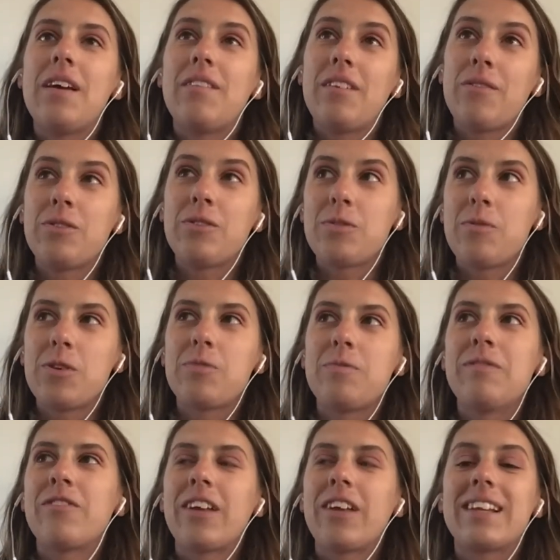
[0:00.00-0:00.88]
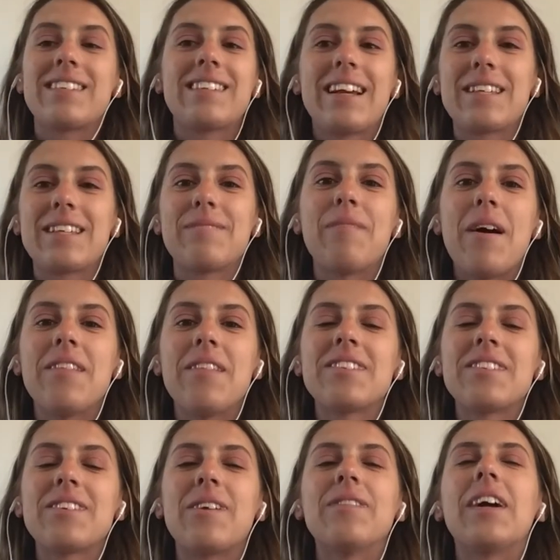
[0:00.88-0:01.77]
it was supposed to be for like 6
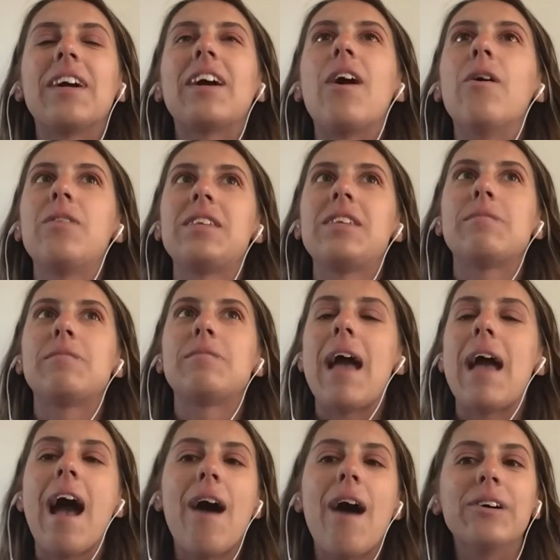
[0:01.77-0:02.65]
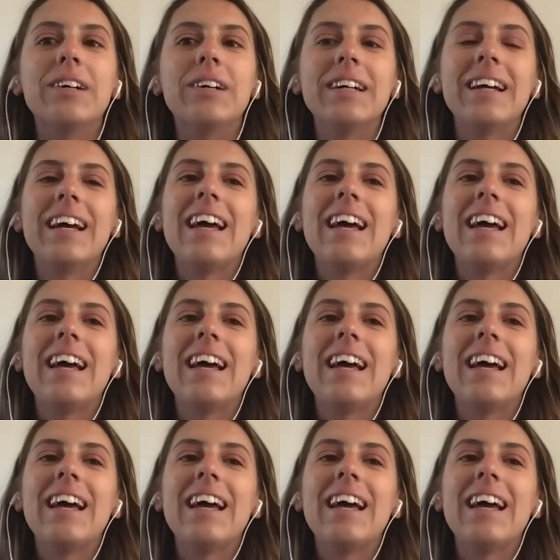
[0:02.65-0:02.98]
months. So I'm like, oh, this is my out.